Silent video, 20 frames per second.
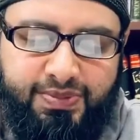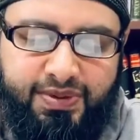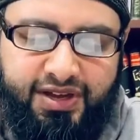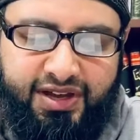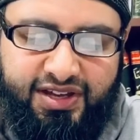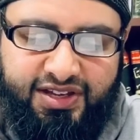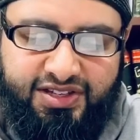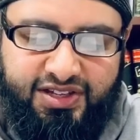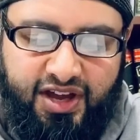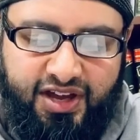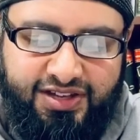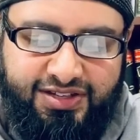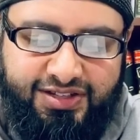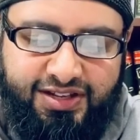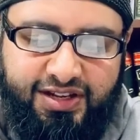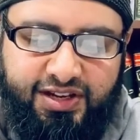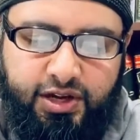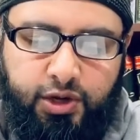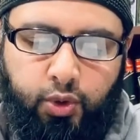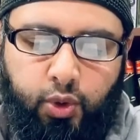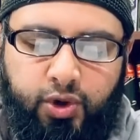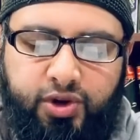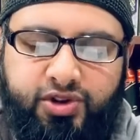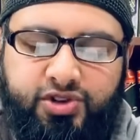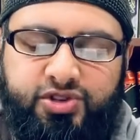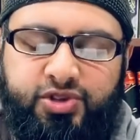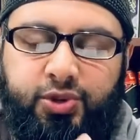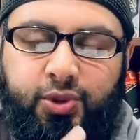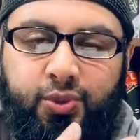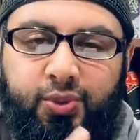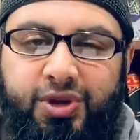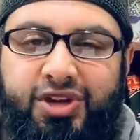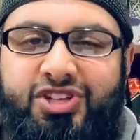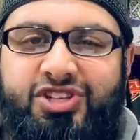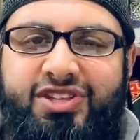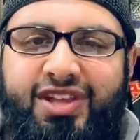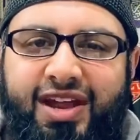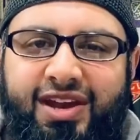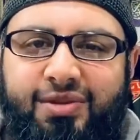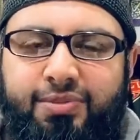be exhausted in order to
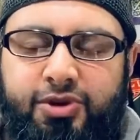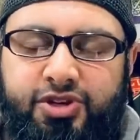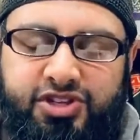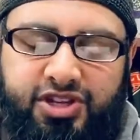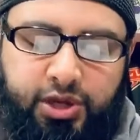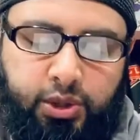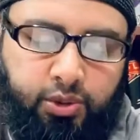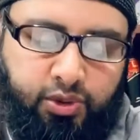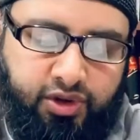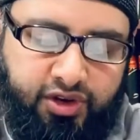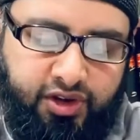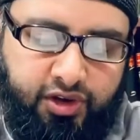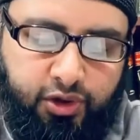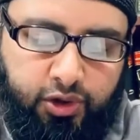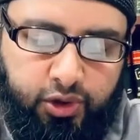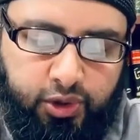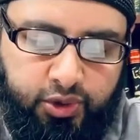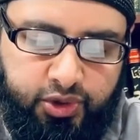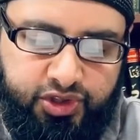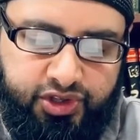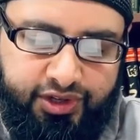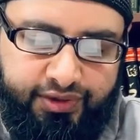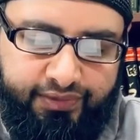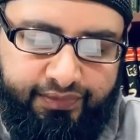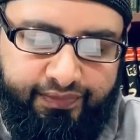reach that particular conclusion.